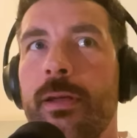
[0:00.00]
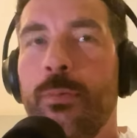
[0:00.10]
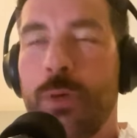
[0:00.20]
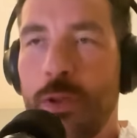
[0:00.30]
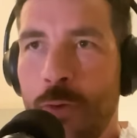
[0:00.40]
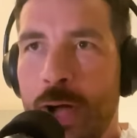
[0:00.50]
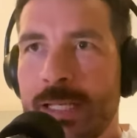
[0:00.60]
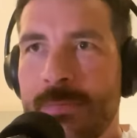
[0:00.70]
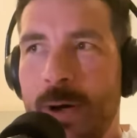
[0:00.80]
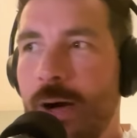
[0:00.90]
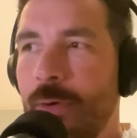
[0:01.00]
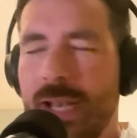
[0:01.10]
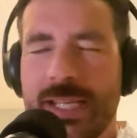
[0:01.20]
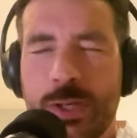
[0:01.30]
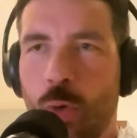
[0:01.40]
with a wry smile,
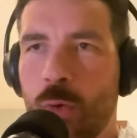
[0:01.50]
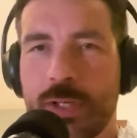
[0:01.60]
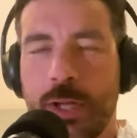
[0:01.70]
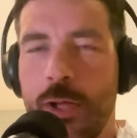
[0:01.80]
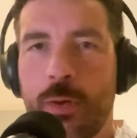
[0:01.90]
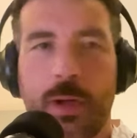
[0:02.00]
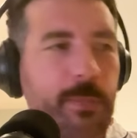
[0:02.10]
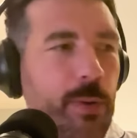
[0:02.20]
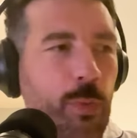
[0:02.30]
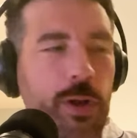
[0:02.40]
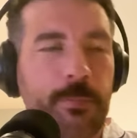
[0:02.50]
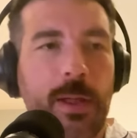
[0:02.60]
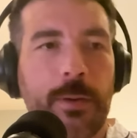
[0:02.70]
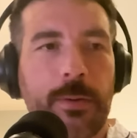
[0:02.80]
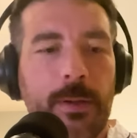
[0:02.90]
and he's cool as a cucumber, what a
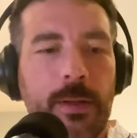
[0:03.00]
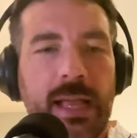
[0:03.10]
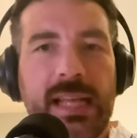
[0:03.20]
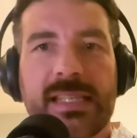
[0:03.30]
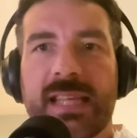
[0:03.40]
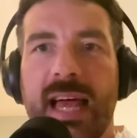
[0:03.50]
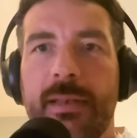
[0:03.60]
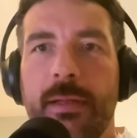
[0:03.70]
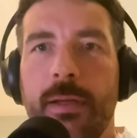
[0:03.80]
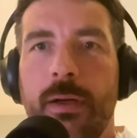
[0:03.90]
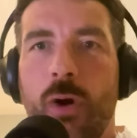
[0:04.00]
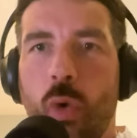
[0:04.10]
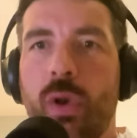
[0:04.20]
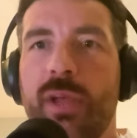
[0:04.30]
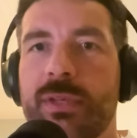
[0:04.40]
bloke, he said,
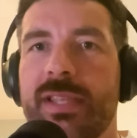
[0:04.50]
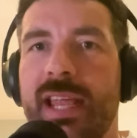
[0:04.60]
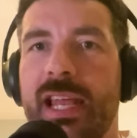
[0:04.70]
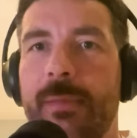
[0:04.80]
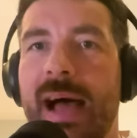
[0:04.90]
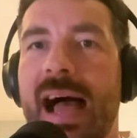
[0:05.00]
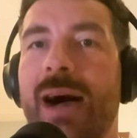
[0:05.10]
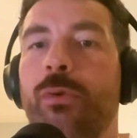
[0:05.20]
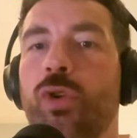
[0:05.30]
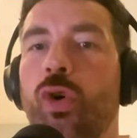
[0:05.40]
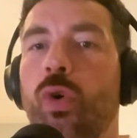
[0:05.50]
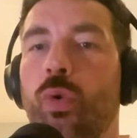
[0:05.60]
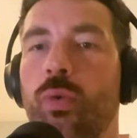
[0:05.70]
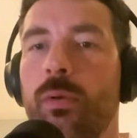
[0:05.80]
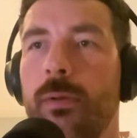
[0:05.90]
All he was thinking about how
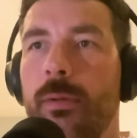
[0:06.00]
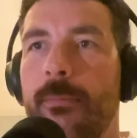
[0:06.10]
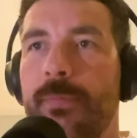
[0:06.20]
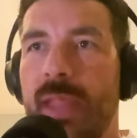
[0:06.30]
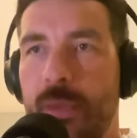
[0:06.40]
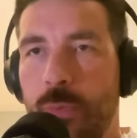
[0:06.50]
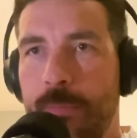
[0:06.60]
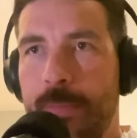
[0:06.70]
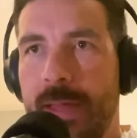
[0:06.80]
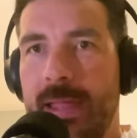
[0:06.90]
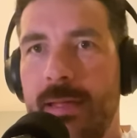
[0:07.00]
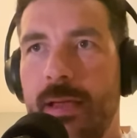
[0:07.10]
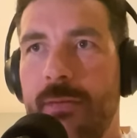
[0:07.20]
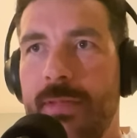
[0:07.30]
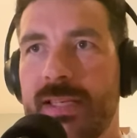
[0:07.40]
cool it would be
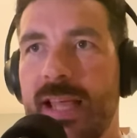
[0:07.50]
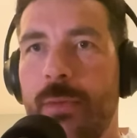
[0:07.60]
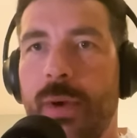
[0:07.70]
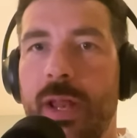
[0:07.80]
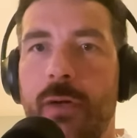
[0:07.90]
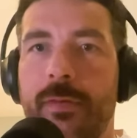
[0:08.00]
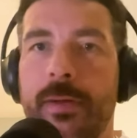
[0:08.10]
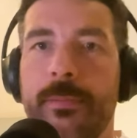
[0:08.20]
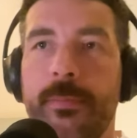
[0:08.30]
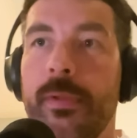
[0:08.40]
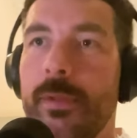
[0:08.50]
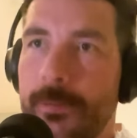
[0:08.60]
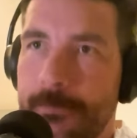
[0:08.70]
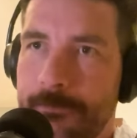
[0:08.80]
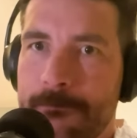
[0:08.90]
if this kick went over.
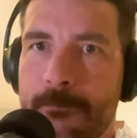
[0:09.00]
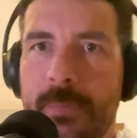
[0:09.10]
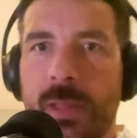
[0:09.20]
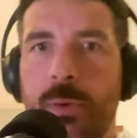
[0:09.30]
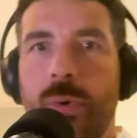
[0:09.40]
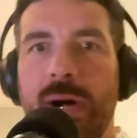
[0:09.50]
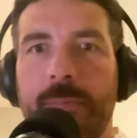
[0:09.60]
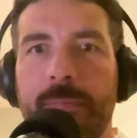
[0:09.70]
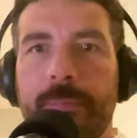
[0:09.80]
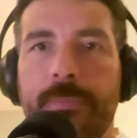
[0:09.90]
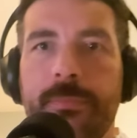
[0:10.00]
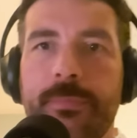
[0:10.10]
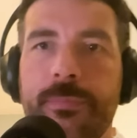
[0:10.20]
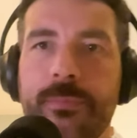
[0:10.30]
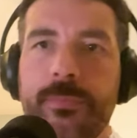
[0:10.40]
Well,
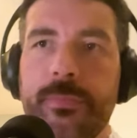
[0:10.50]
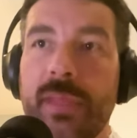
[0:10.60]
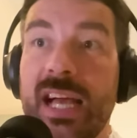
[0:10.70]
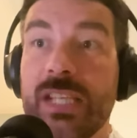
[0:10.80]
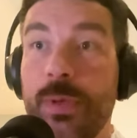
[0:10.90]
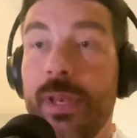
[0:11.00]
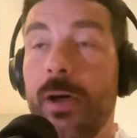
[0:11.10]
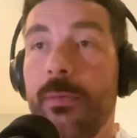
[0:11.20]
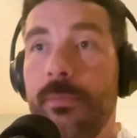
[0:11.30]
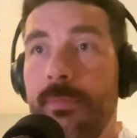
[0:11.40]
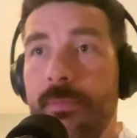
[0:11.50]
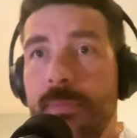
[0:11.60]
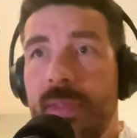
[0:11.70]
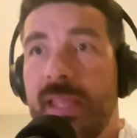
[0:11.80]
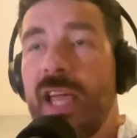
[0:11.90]
as we know,
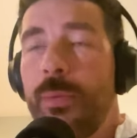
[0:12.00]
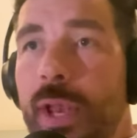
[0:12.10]
the kick